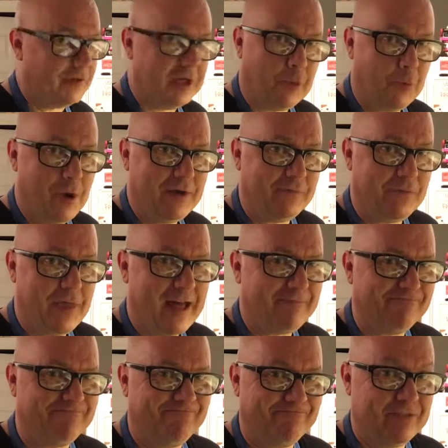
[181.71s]
and get ready for that
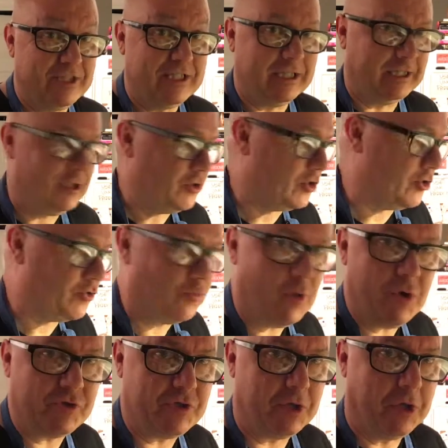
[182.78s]
delicious
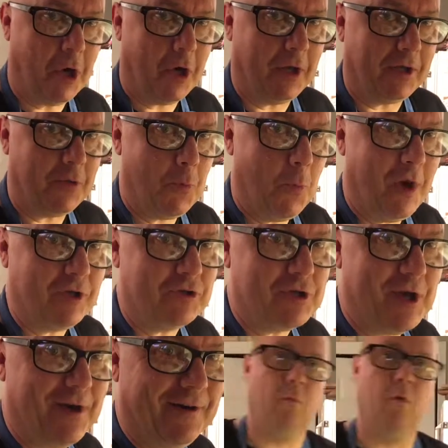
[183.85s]
roasted garlic and white
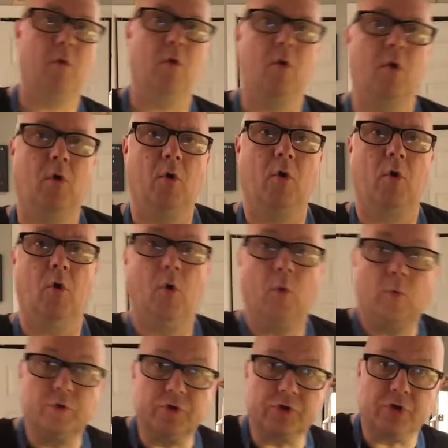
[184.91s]
cheddar.
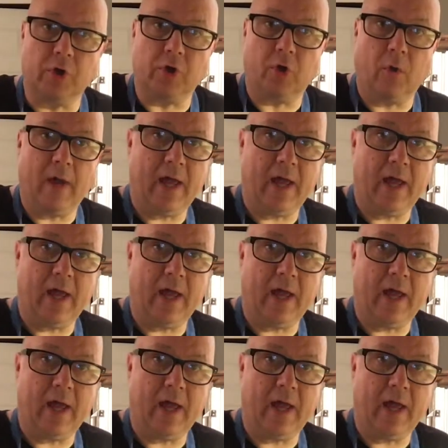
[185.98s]
I'm just going to go